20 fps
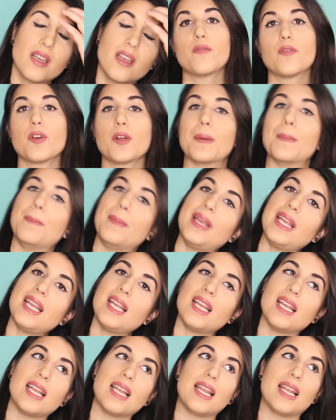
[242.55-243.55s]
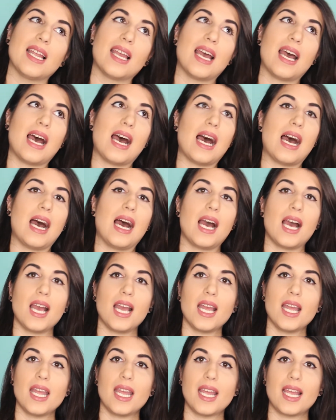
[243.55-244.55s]
For me,
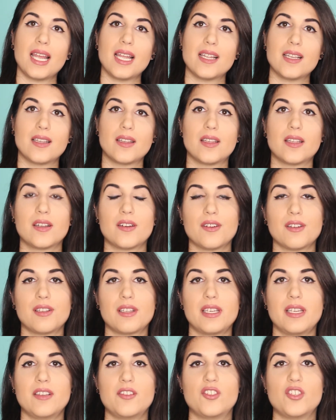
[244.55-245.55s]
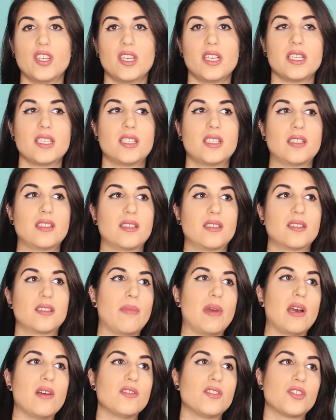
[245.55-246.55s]
I literally just
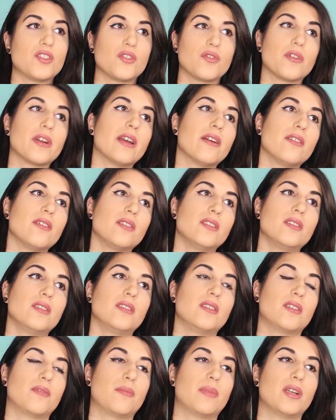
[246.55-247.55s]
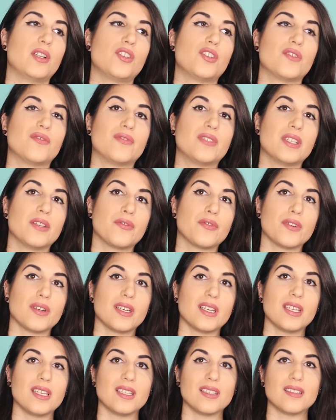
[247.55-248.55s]
bounced around a bunch of
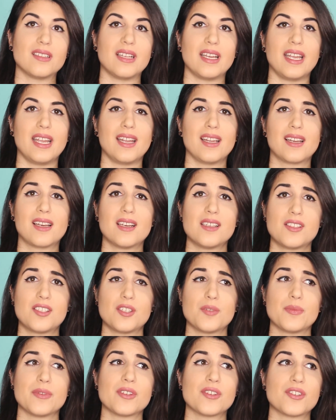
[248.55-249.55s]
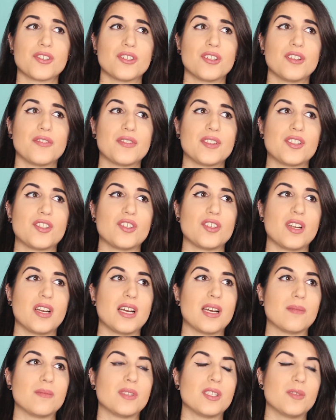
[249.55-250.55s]
different like customer service
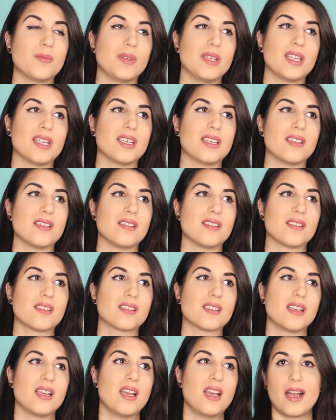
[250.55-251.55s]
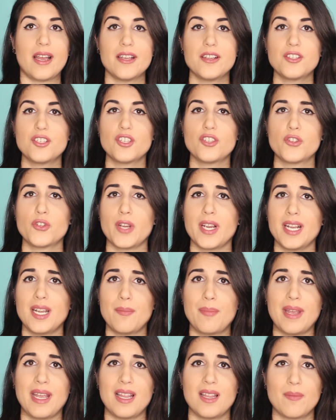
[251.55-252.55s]
jobs because I was just trying to
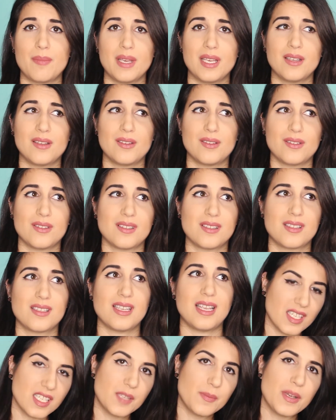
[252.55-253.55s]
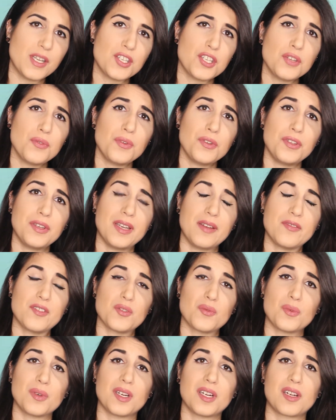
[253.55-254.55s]
pay the bills, especially when you have
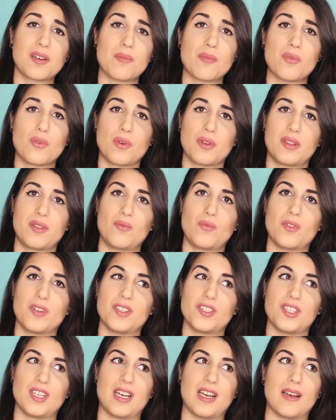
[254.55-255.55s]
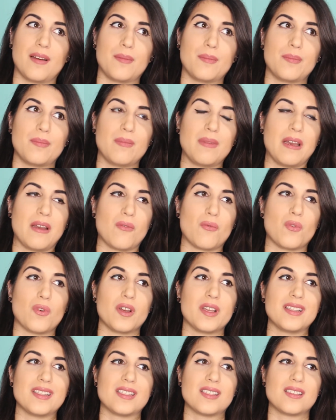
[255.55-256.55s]
to work more than one job at
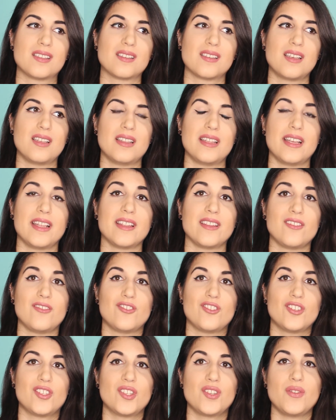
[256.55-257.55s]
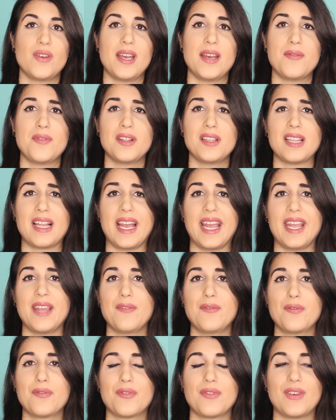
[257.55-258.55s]
once and then you just don't have a
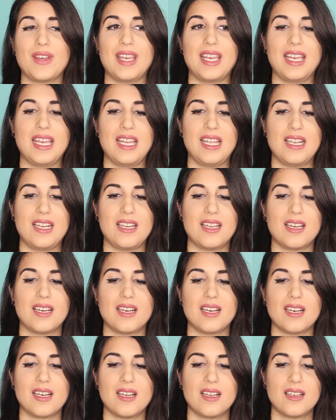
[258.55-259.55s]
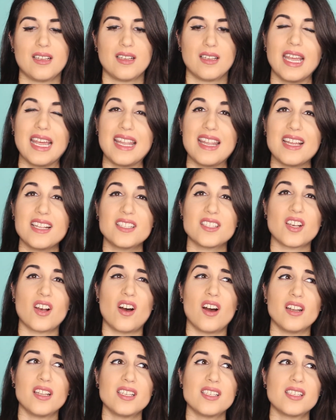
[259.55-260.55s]
life, and that's
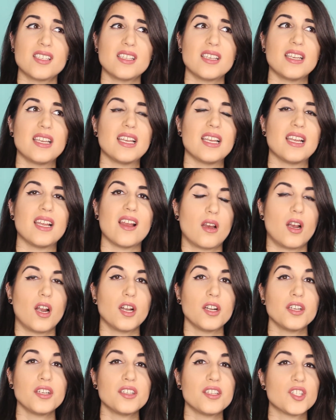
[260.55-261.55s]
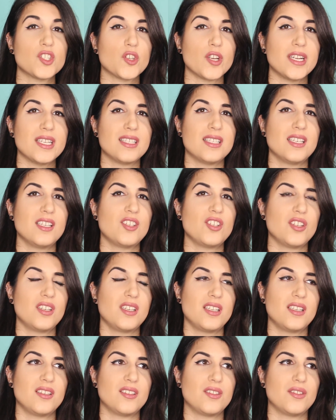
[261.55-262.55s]
honestly harder to transition
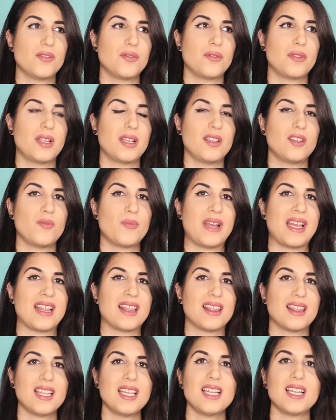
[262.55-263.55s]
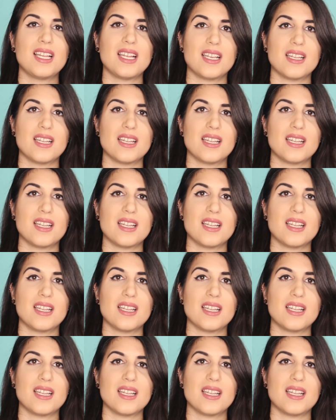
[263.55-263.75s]
into than you might think it